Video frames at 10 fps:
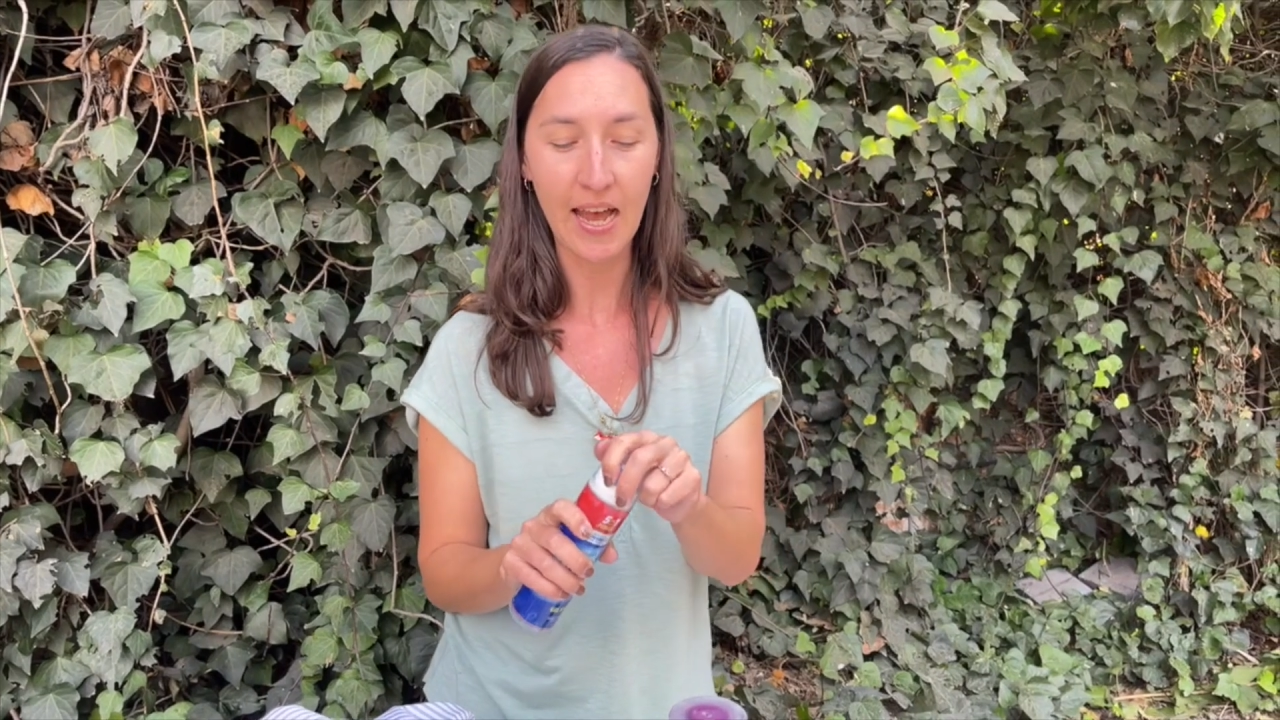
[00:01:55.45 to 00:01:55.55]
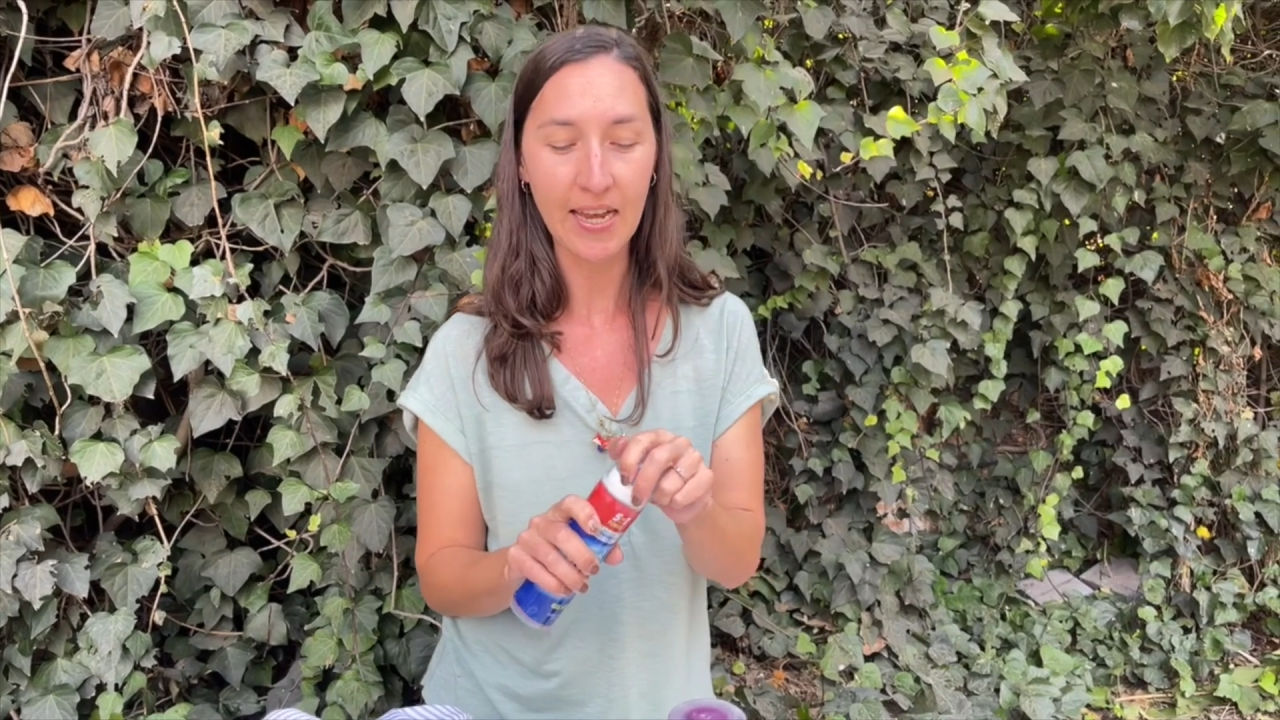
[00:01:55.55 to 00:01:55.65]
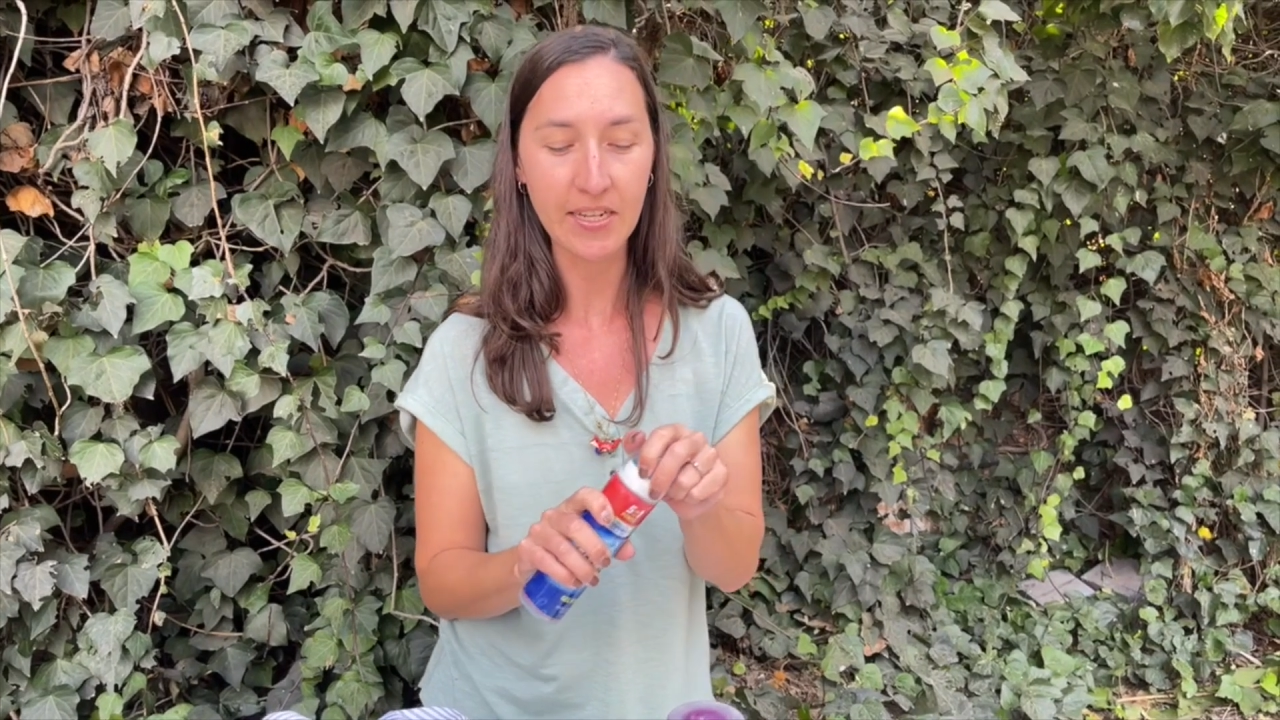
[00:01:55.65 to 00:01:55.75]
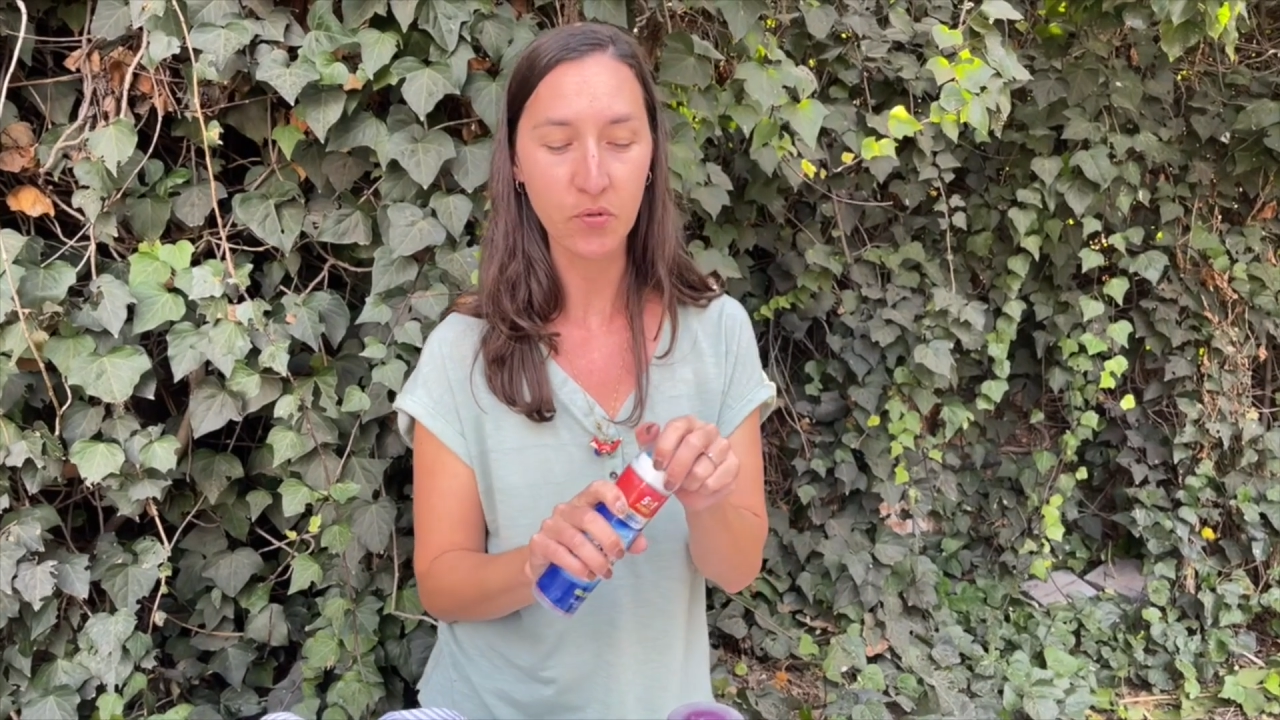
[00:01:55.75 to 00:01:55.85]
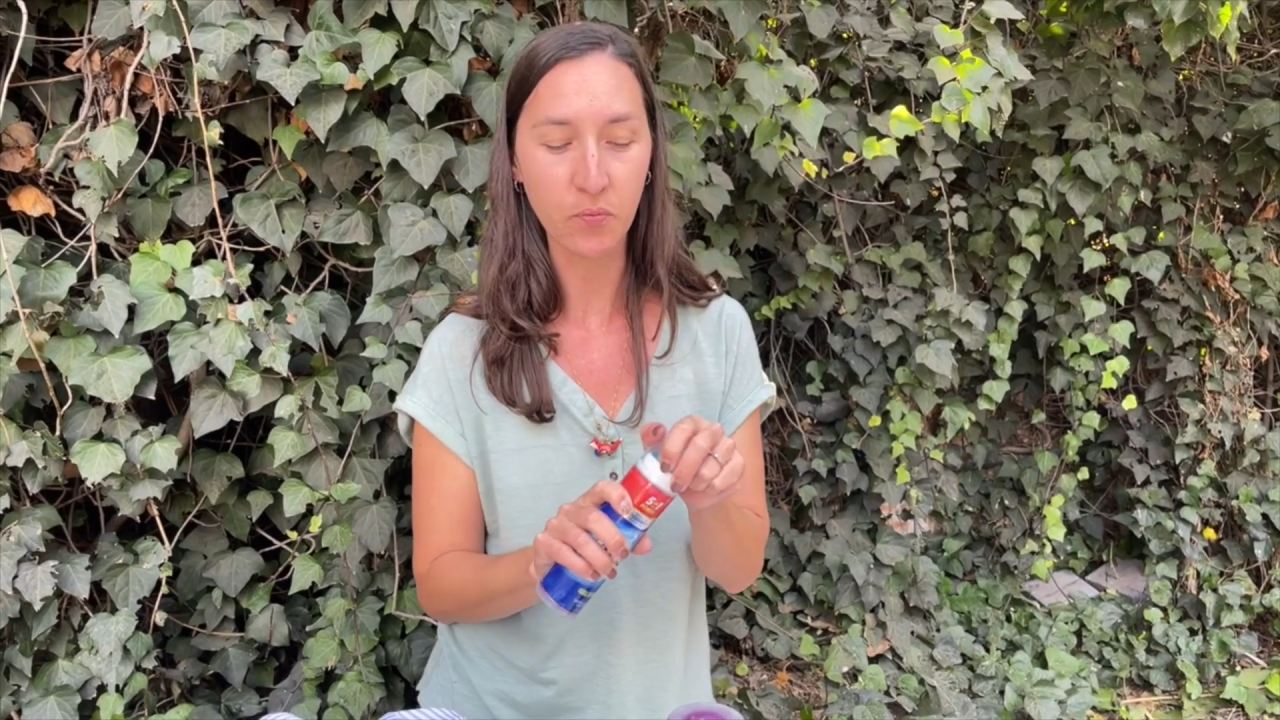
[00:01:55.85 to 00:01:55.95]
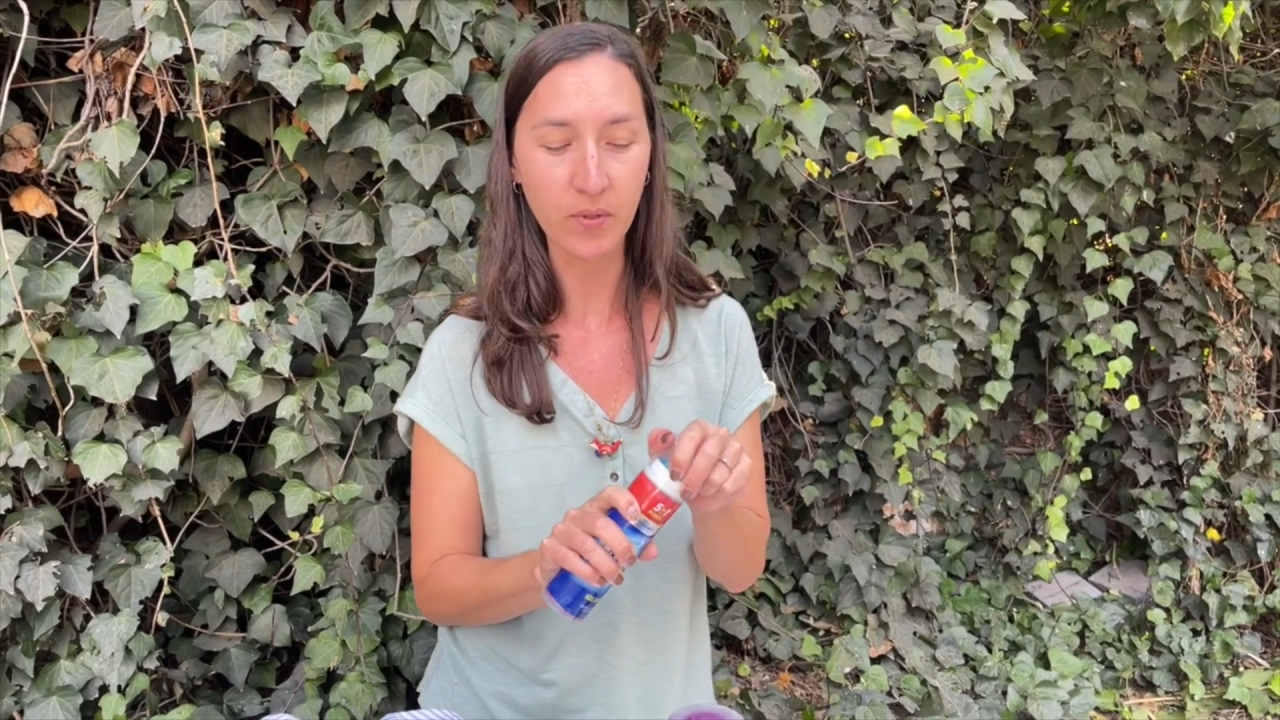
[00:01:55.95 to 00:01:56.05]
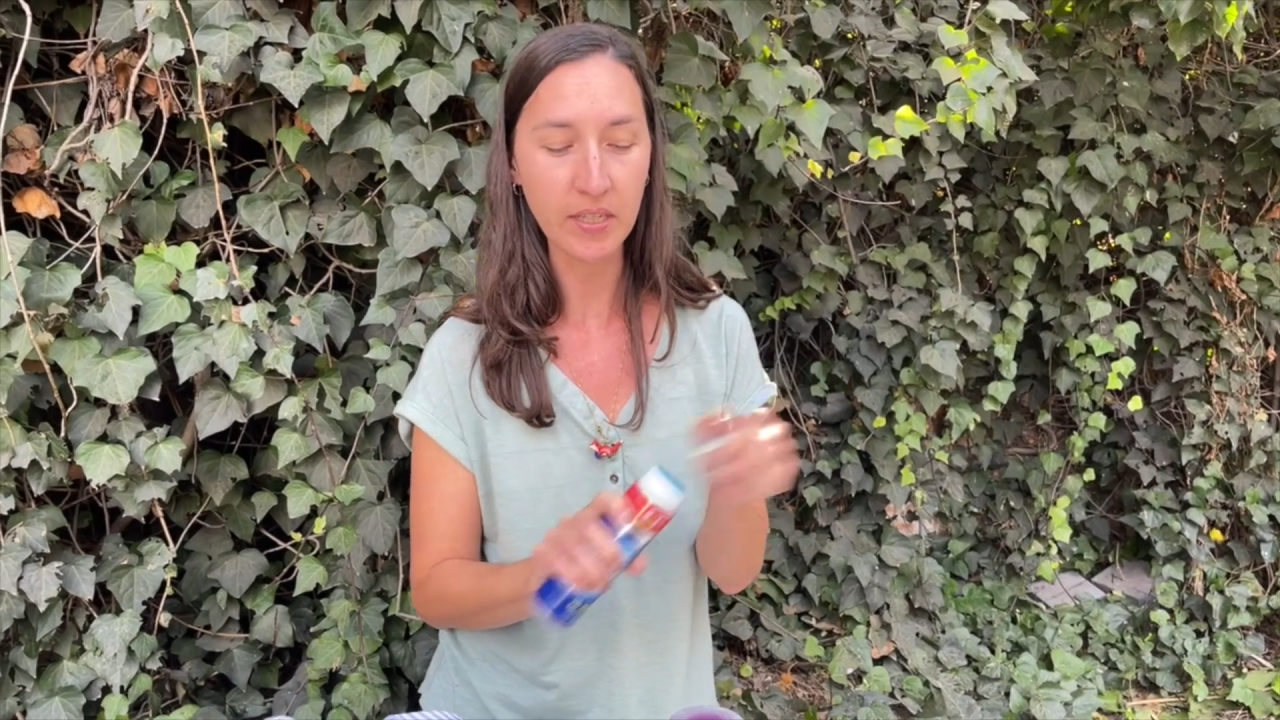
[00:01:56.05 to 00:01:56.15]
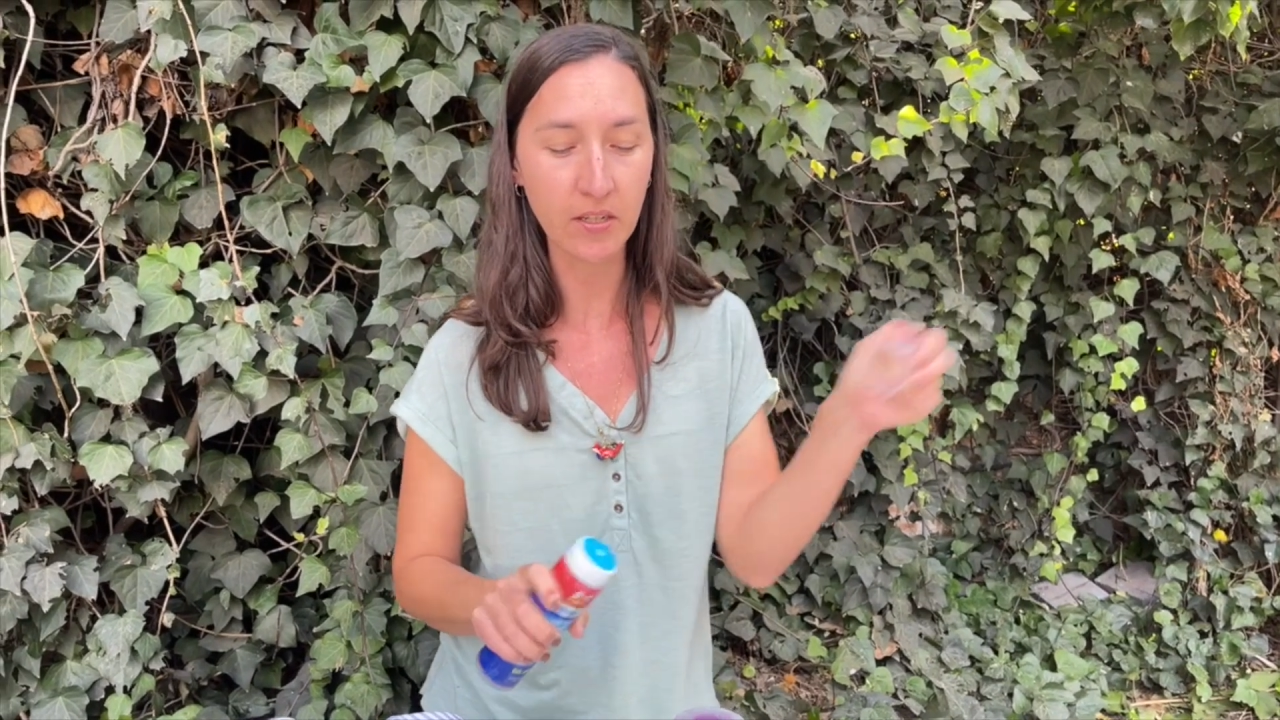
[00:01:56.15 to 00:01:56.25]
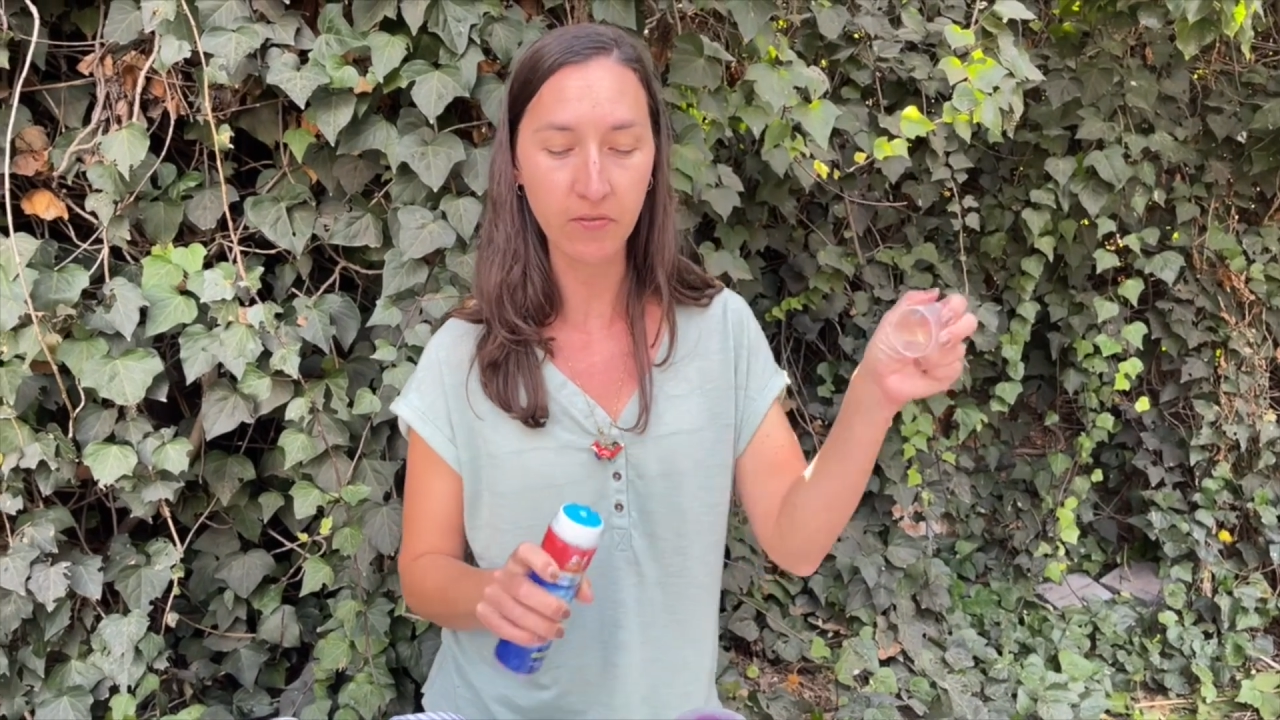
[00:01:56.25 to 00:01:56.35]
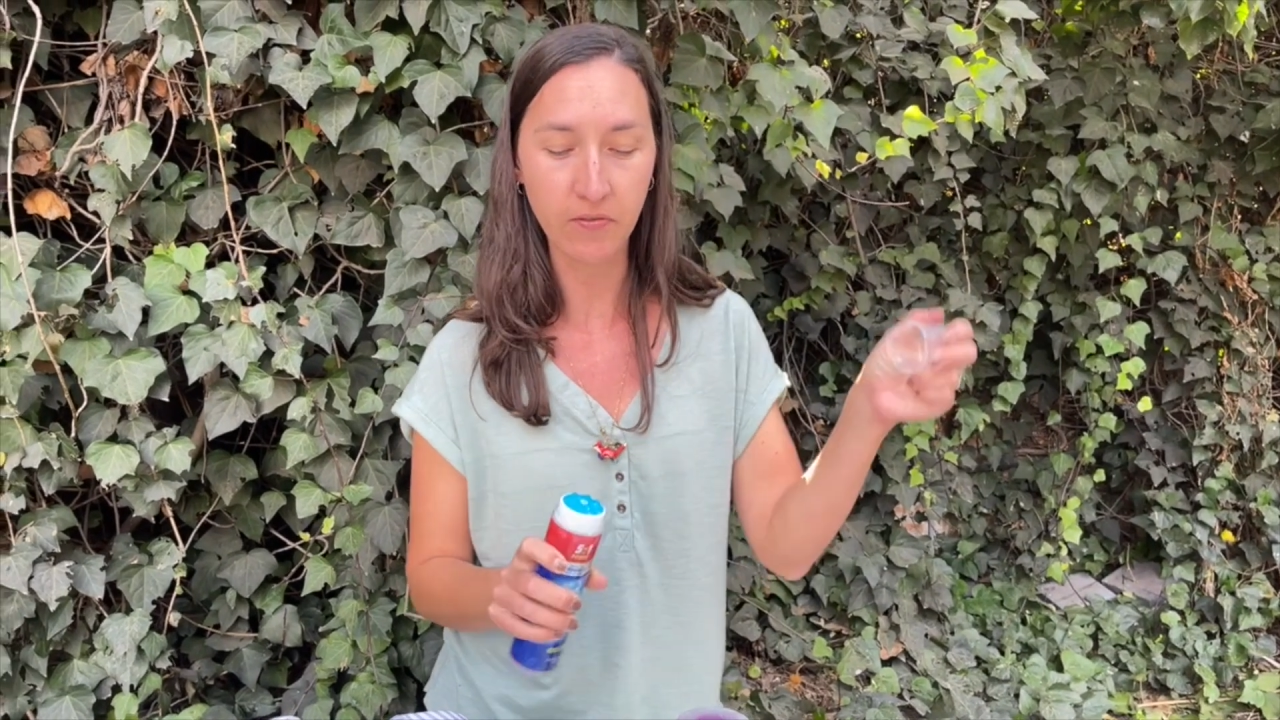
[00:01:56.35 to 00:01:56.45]
and it's
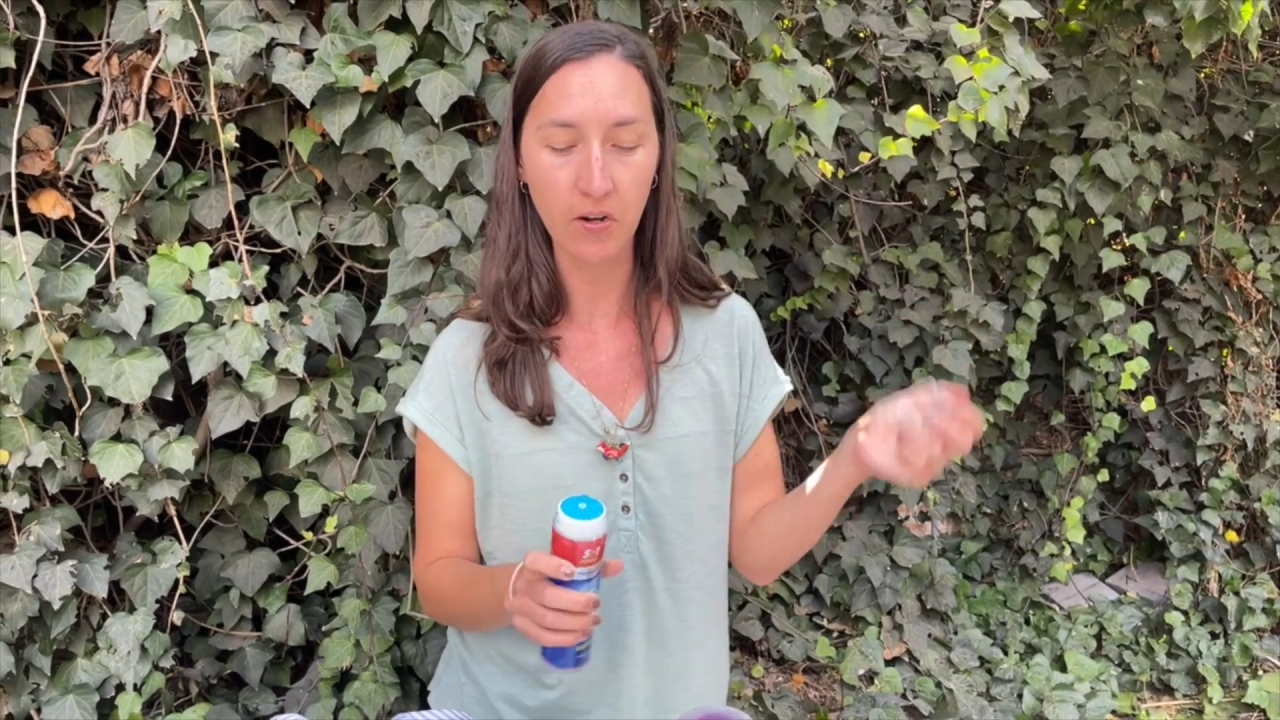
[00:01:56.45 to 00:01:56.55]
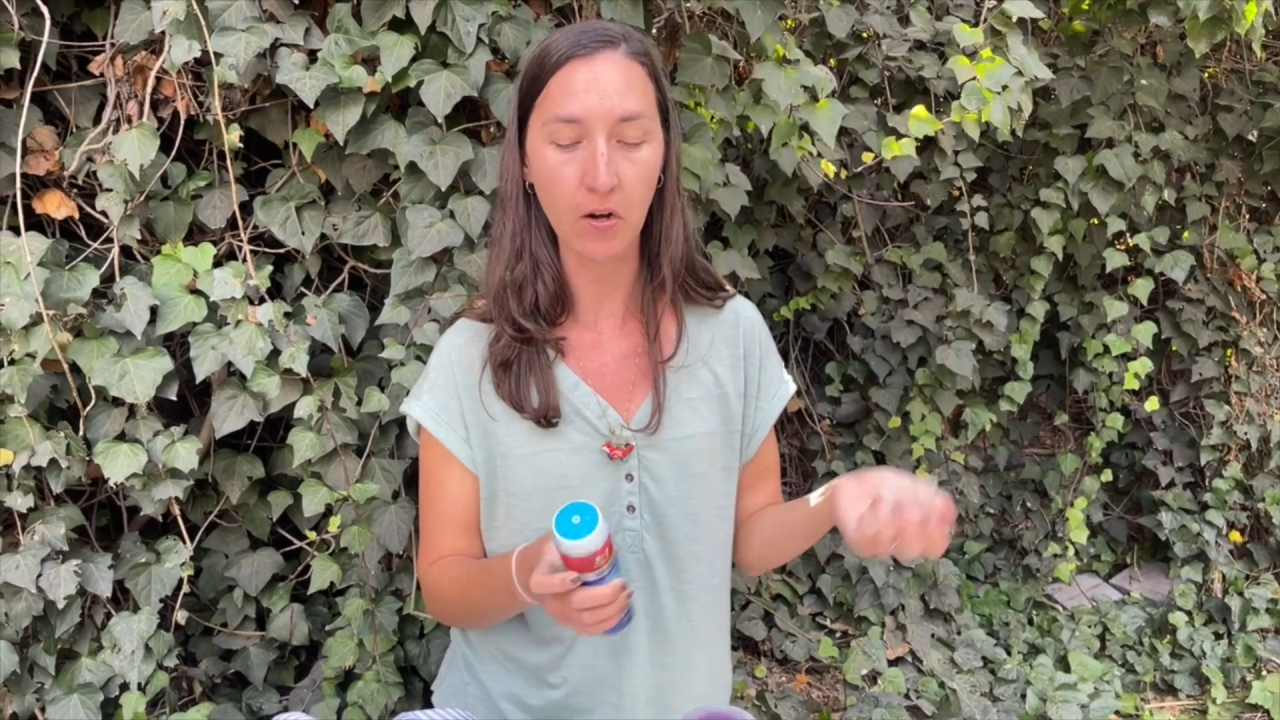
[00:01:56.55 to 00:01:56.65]
really good for